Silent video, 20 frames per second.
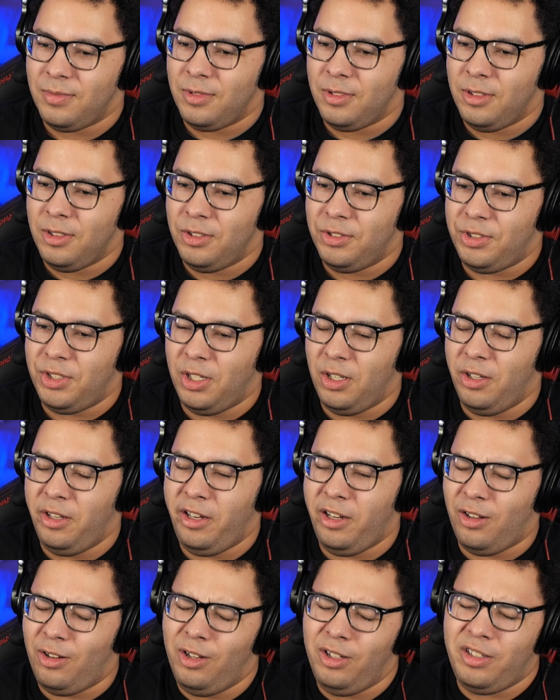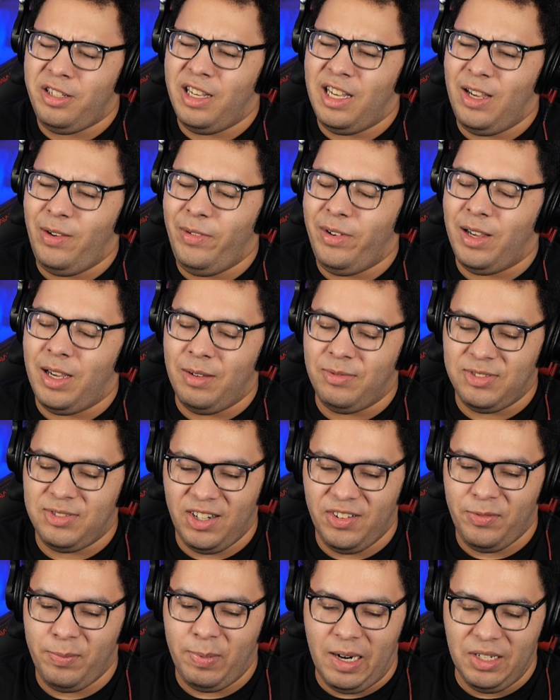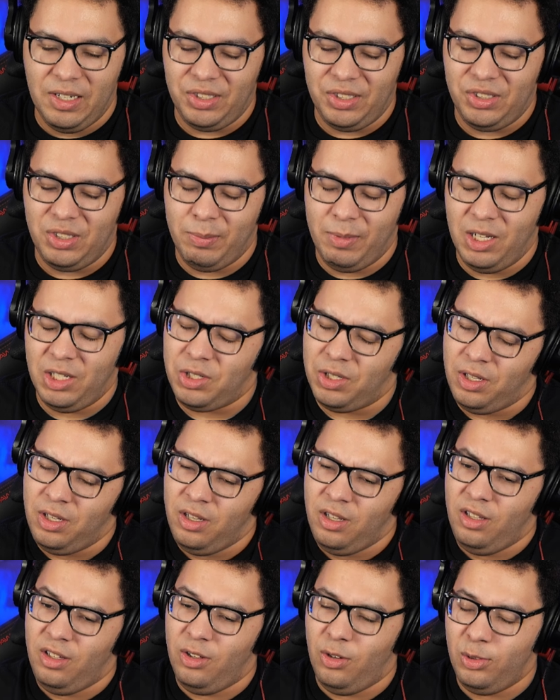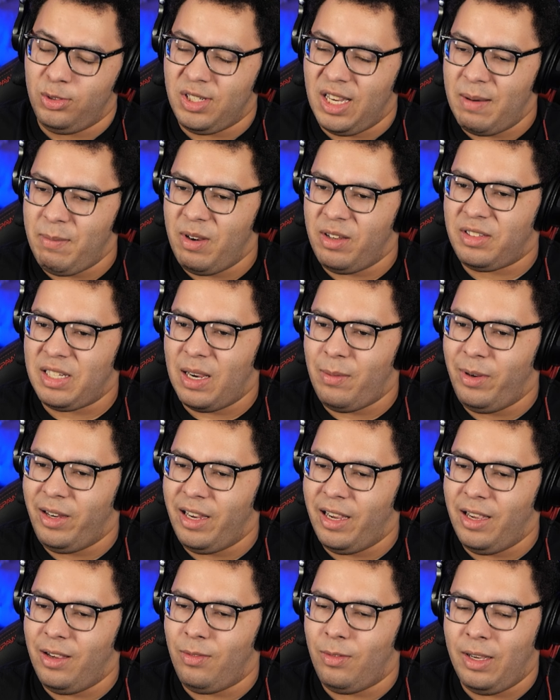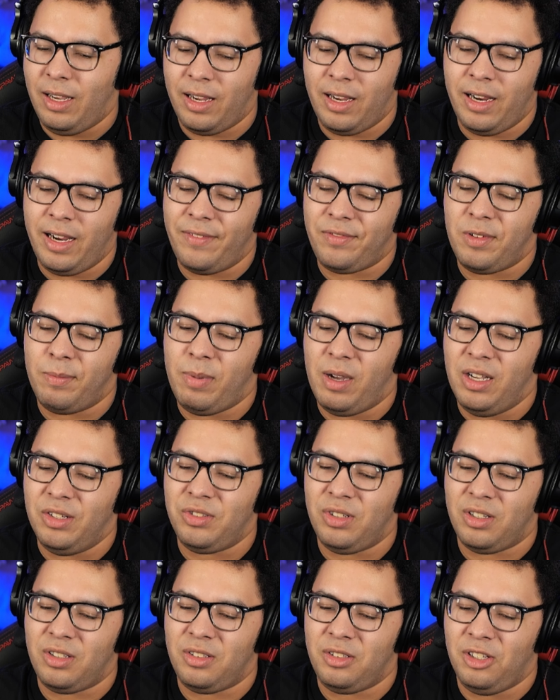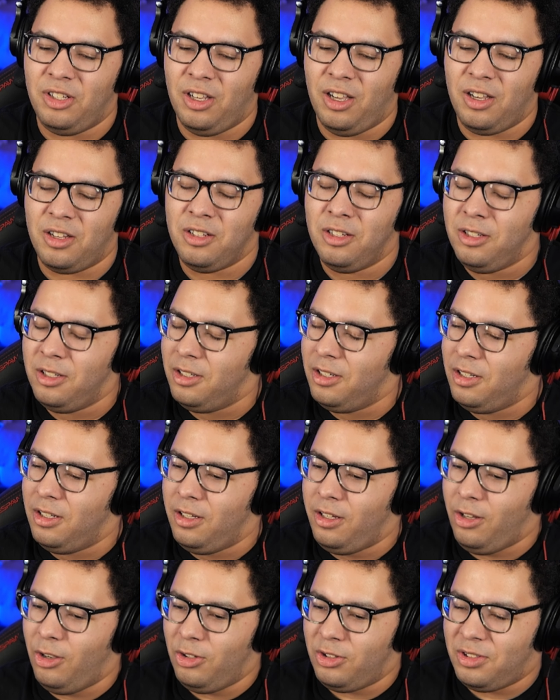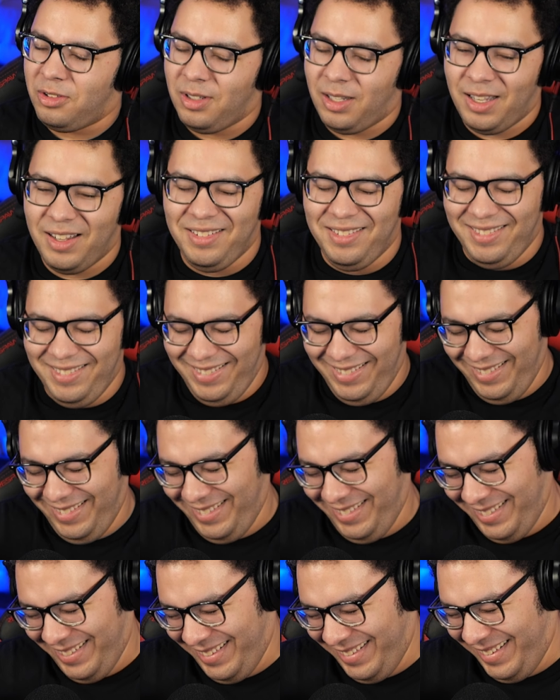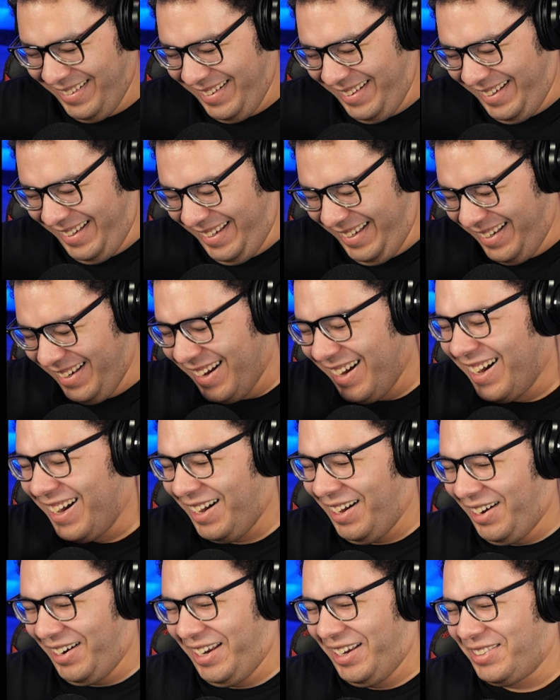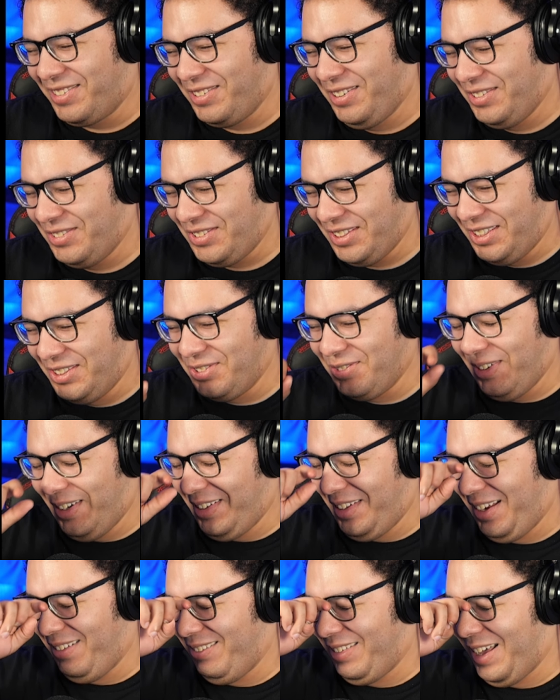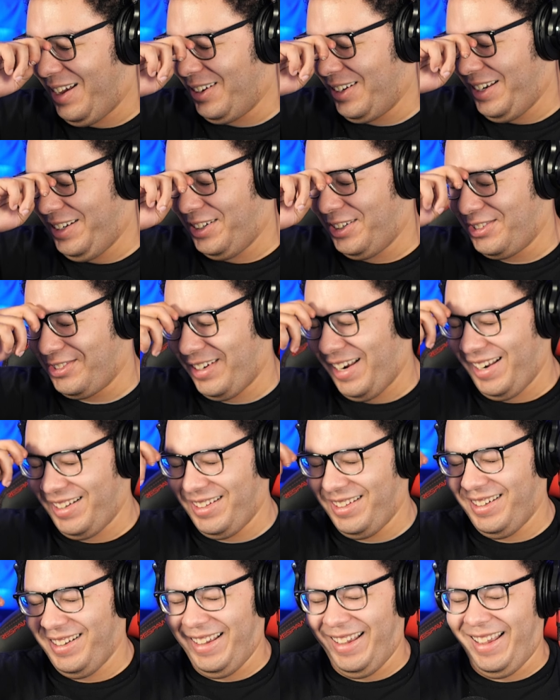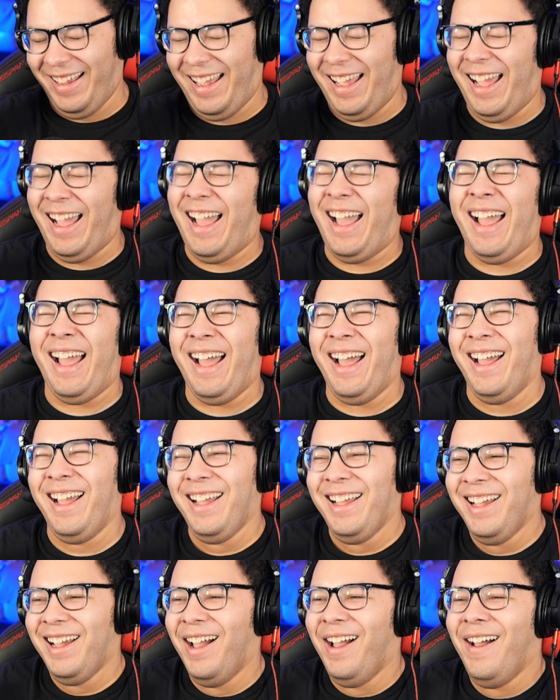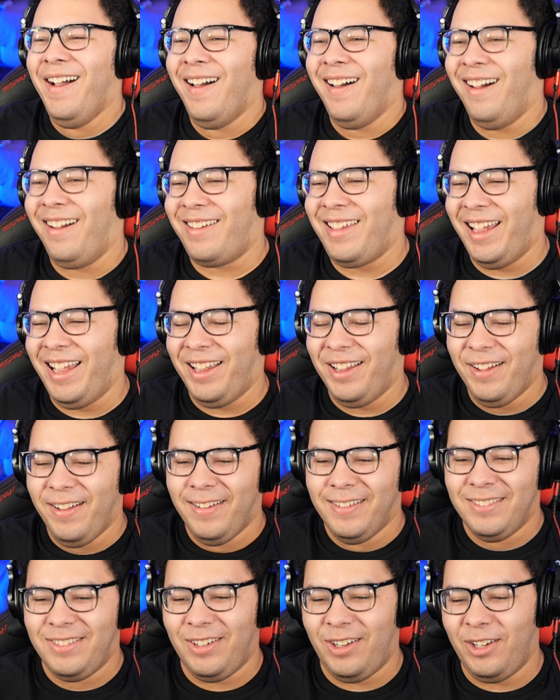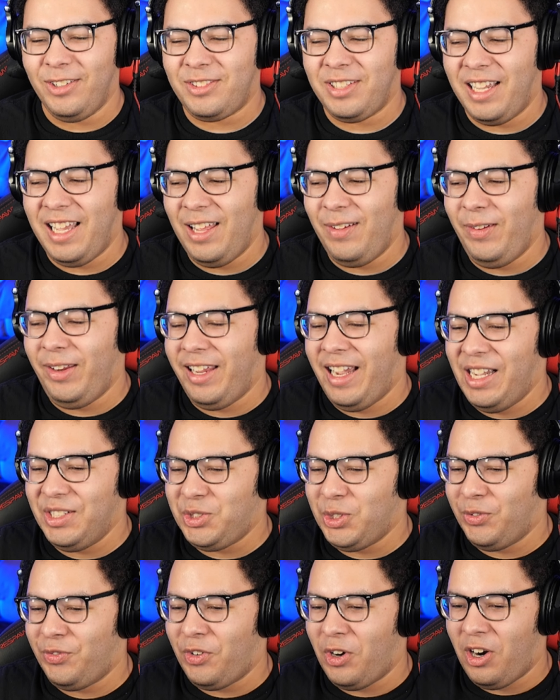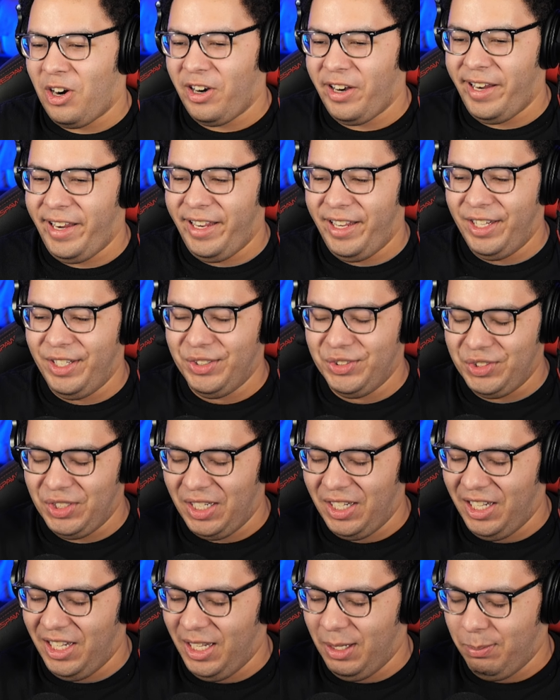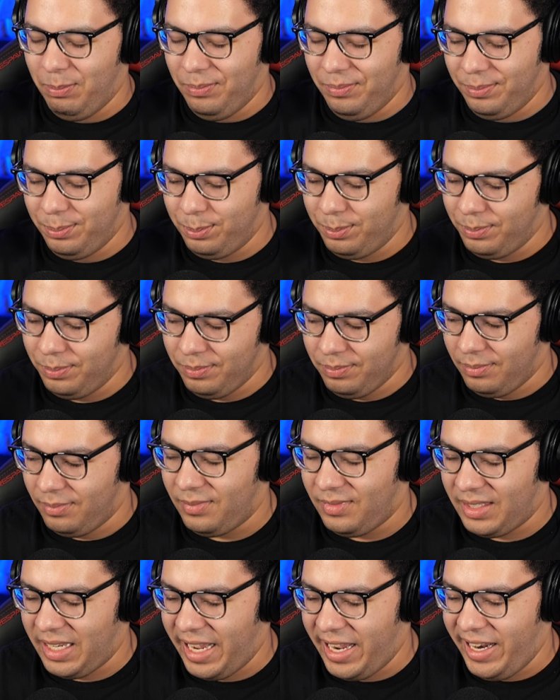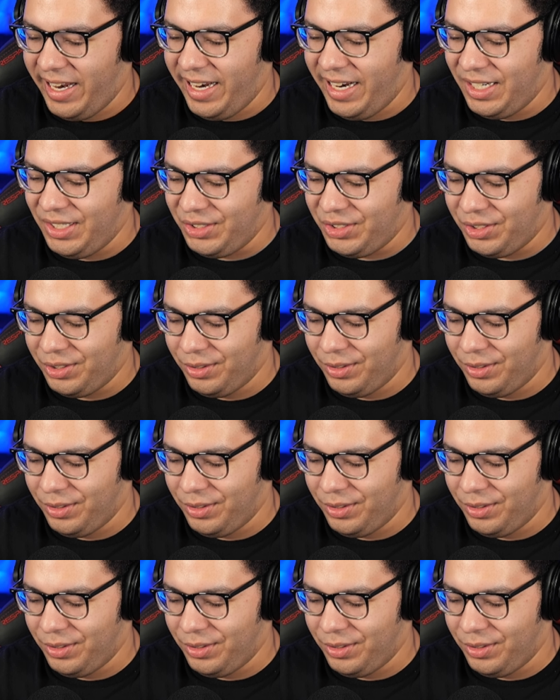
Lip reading: So the only time, I'm sorry for pausing so much. The only time we got, well, I have to pause so I can talk. You know what? I'll get through the sentence one day without getting distracted. Okay, so the only talent we got so far is Nas